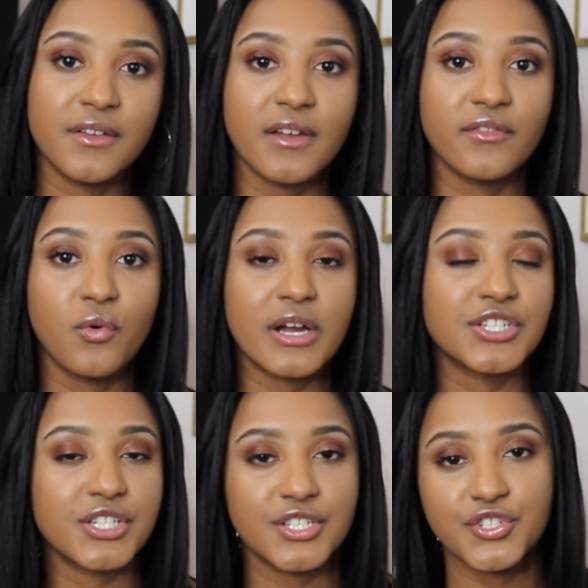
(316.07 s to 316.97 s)
If you have
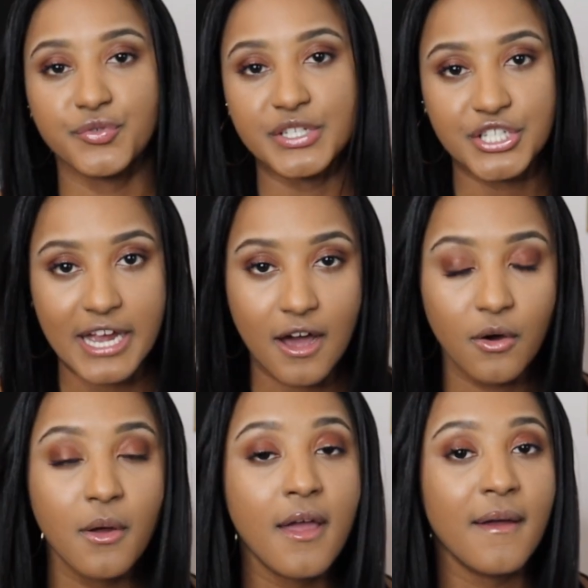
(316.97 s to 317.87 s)
questions, you reach
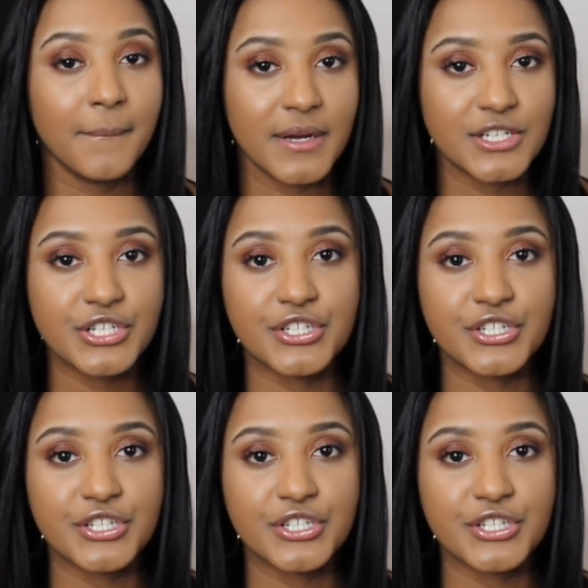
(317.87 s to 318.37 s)
out, but